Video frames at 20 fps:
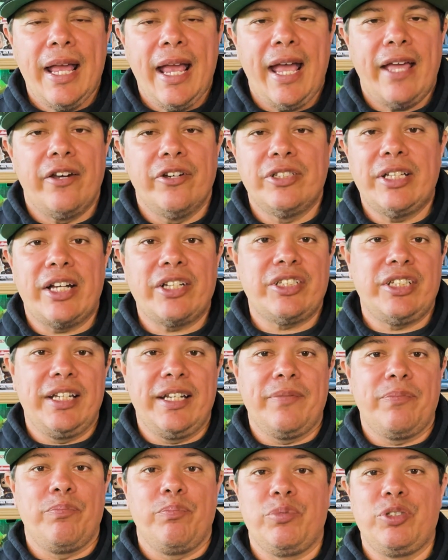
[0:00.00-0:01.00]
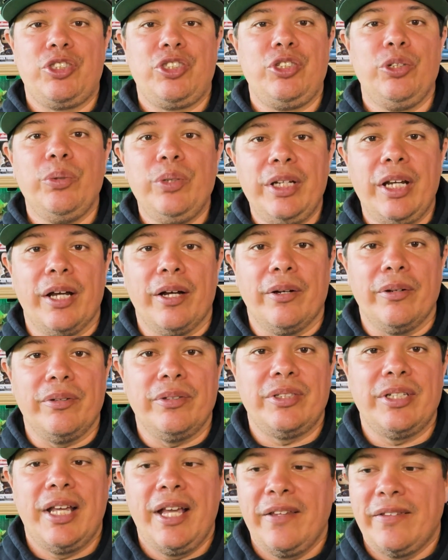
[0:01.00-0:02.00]
And there's actually
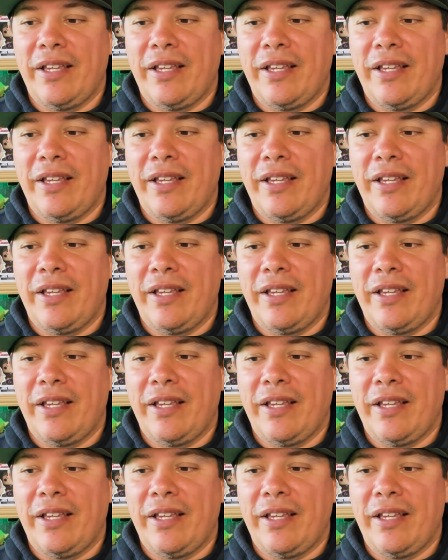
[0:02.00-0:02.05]
studios